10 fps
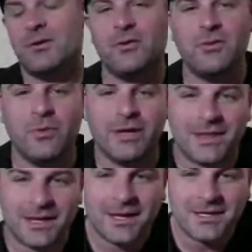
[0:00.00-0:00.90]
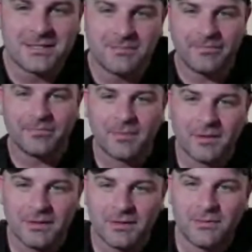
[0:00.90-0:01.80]
And the weird thing is,
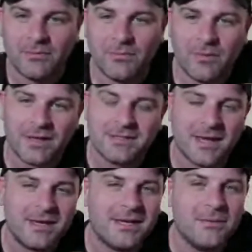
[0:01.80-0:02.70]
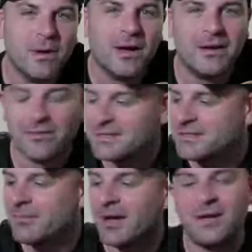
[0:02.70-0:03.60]
I say E minor, it's
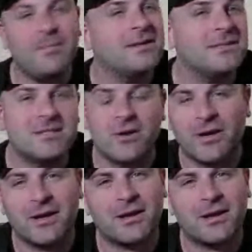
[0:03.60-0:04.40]
the minor pentatonic,